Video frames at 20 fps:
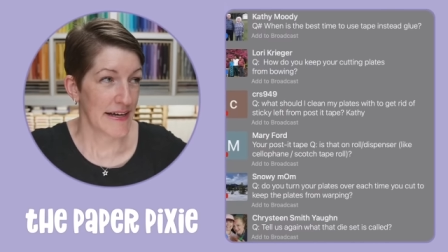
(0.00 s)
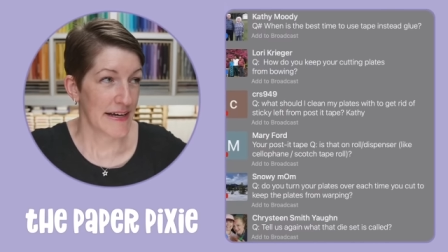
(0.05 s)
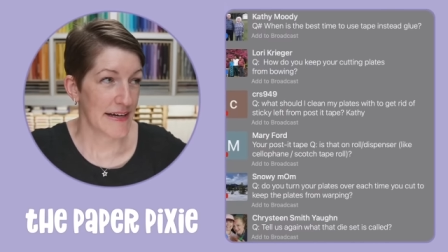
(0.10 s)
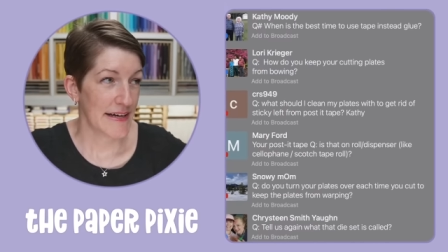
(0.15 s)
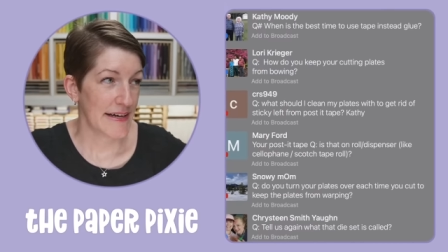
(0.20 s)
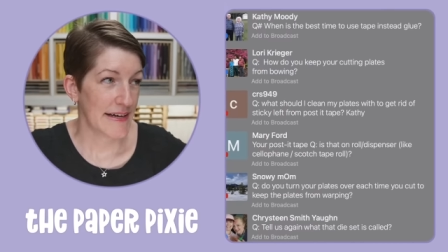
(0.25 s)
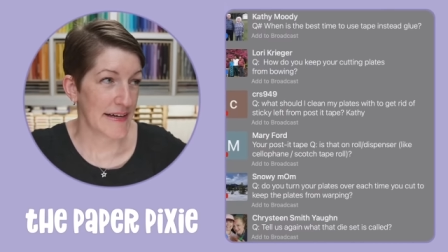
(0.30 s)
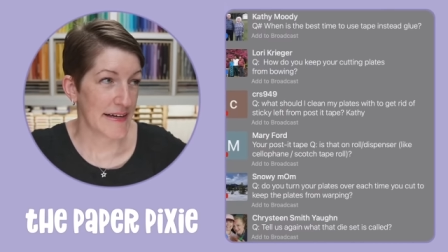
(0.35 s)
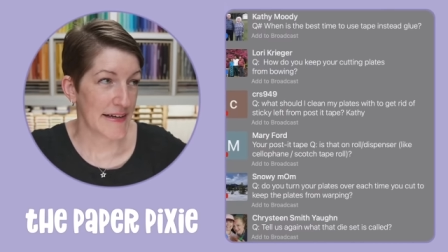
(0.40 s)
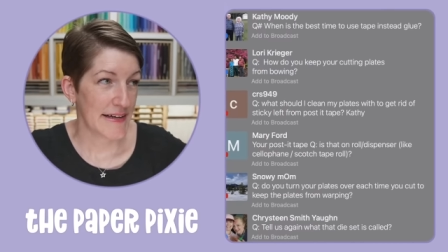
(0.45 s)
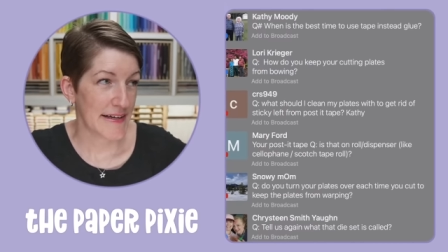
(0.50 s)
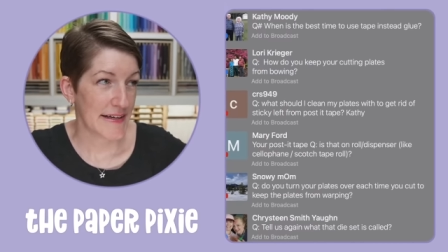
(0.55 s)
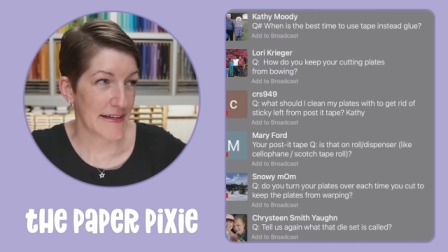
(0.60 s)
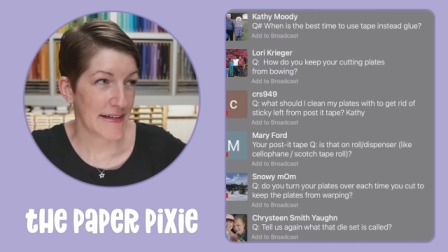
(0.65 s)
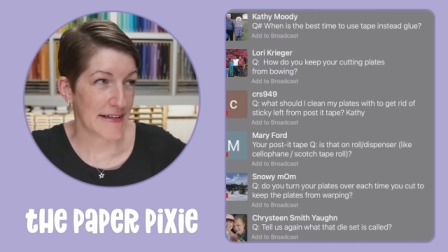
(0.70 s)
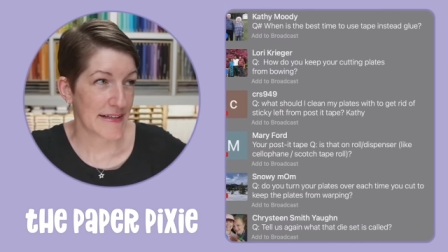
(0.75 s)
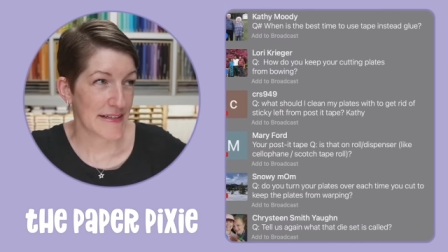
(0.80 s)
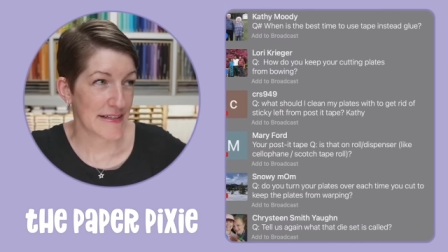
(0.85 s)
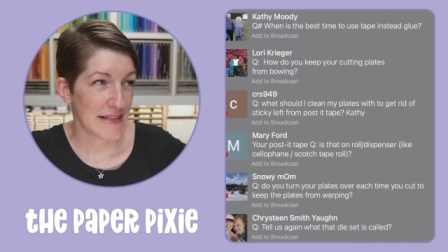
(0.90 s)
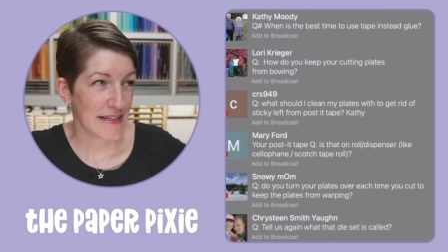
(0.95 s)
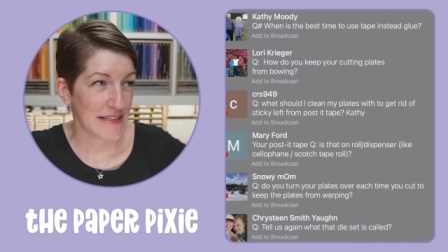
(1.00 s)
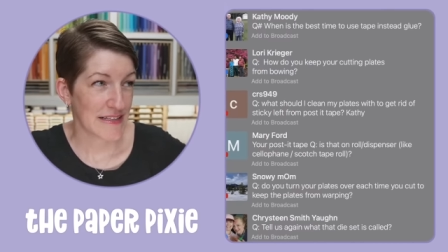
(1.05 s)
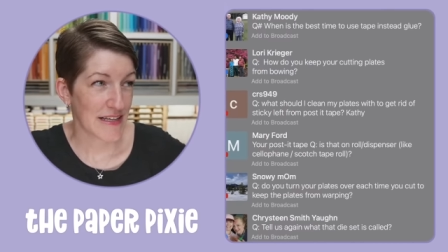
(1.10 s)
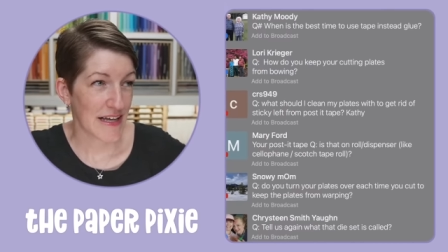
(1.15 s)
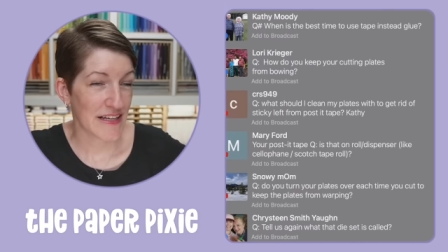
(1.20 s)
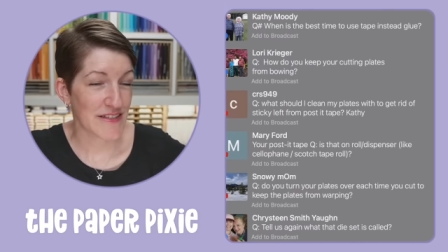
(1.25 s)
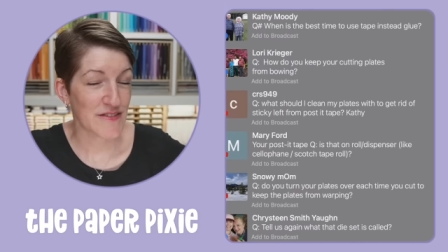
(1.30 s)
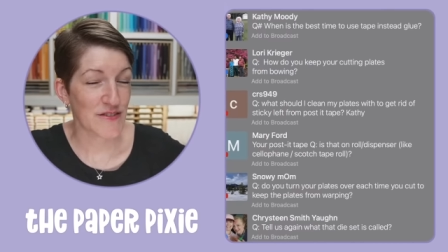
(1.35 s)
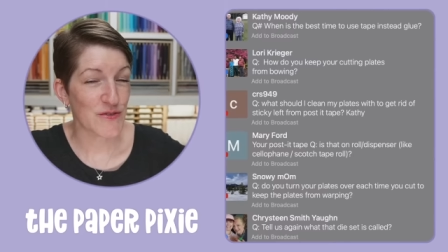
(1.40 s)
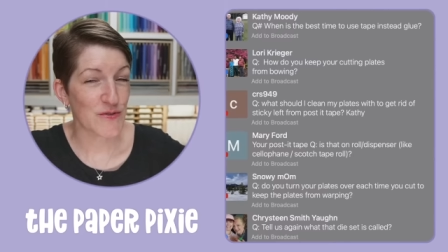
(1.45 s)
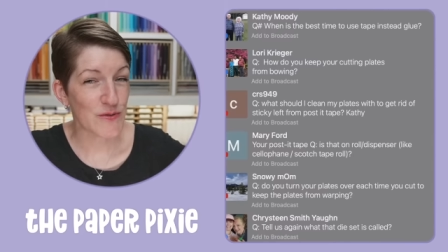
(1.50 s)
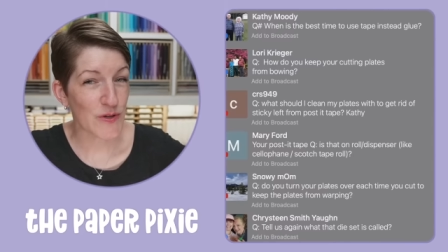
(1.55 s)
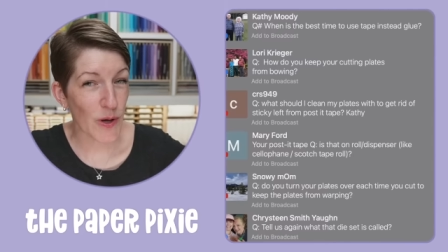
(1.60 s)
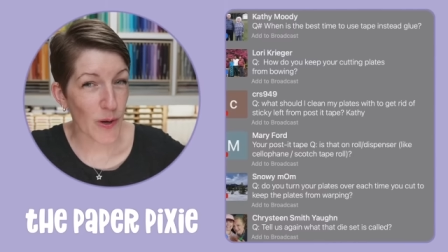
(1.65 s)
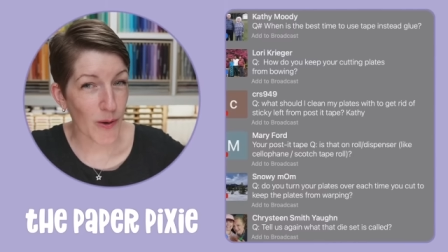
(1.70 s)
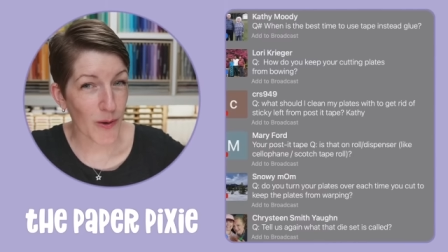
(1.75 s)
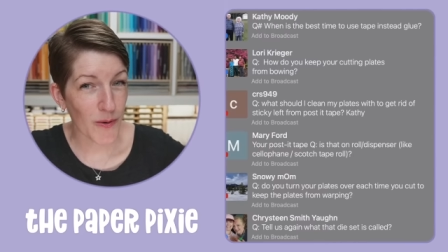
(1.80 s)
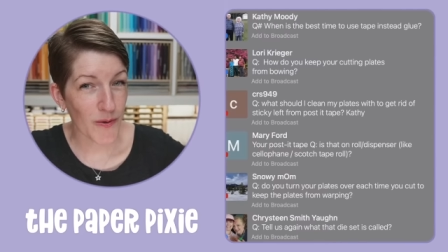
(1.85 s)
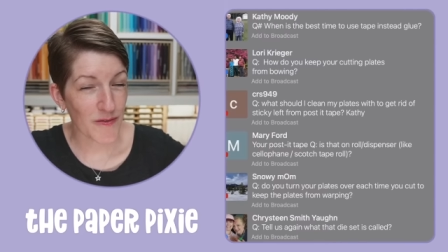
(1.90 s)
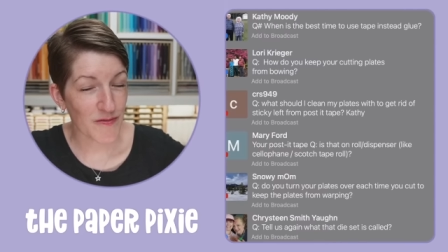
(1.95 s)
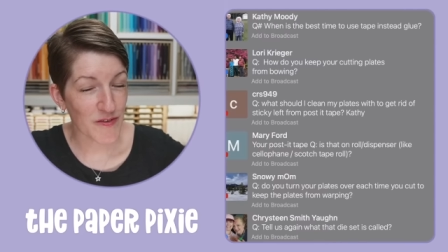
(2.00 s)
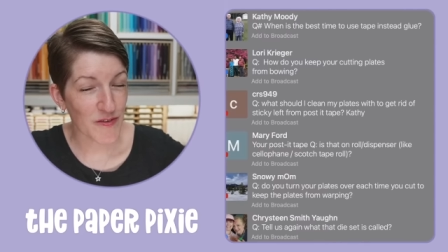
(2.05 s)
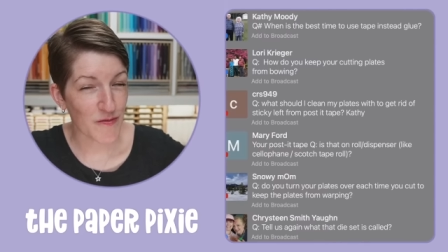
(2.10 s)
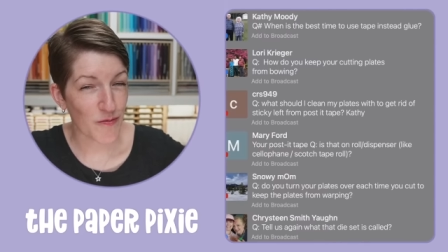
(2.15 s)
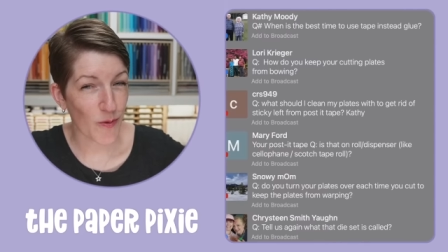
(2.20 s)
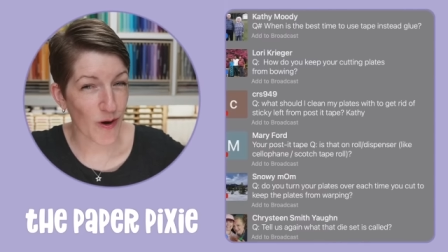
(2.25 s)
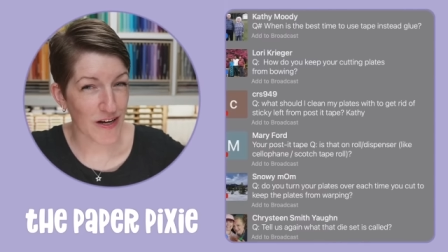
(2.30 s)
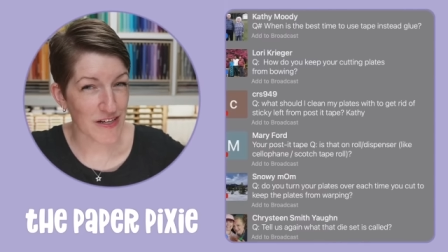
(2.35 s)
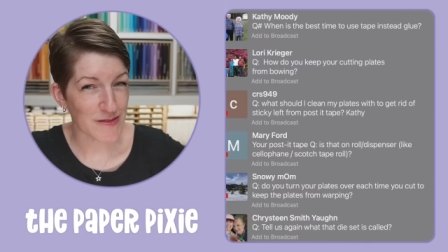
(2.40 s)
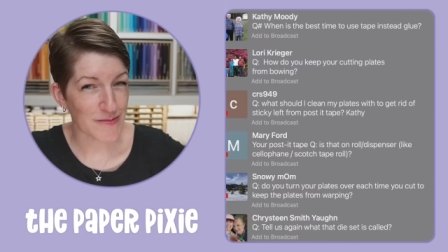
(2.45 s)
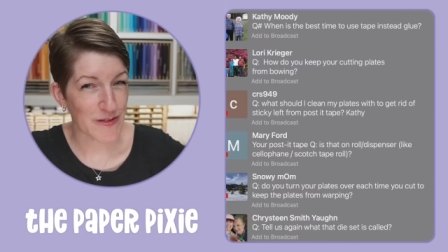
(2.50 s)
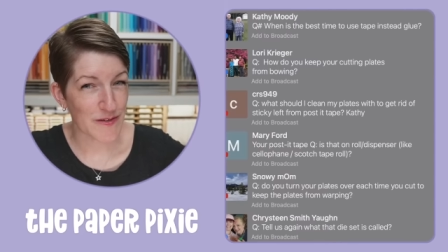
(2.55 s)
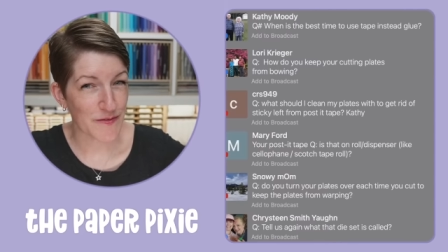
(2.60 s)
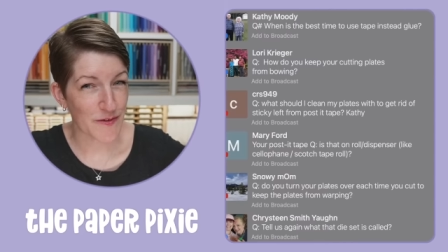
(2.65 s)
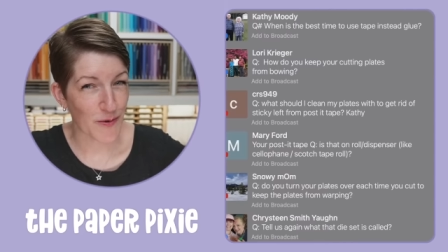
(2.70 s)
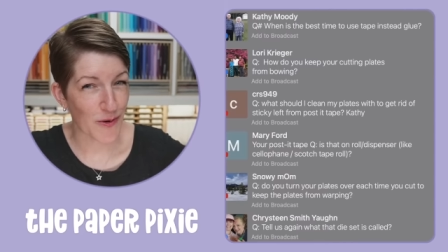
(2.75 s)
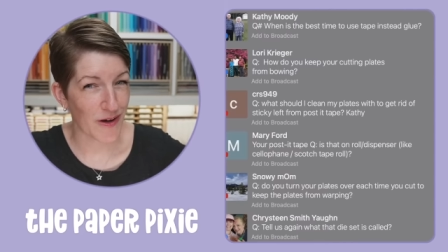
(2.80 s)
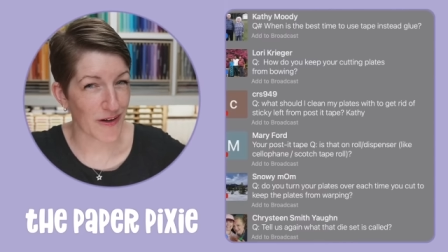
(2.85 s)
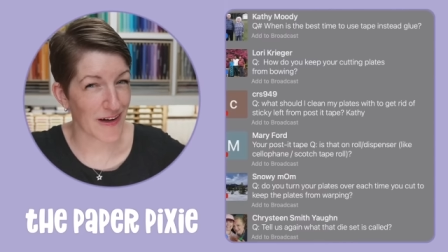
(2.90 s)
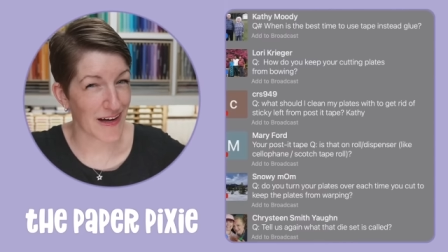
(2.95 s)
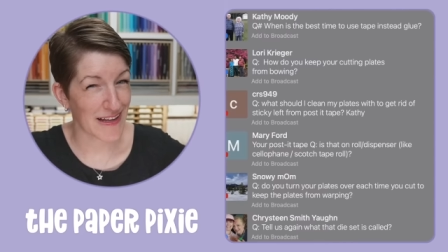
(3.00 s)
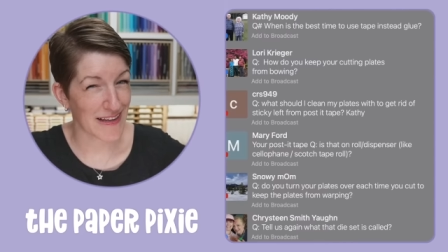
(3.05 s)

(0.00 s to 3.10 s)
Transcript: Uh, as you know, if you've watched me for a while,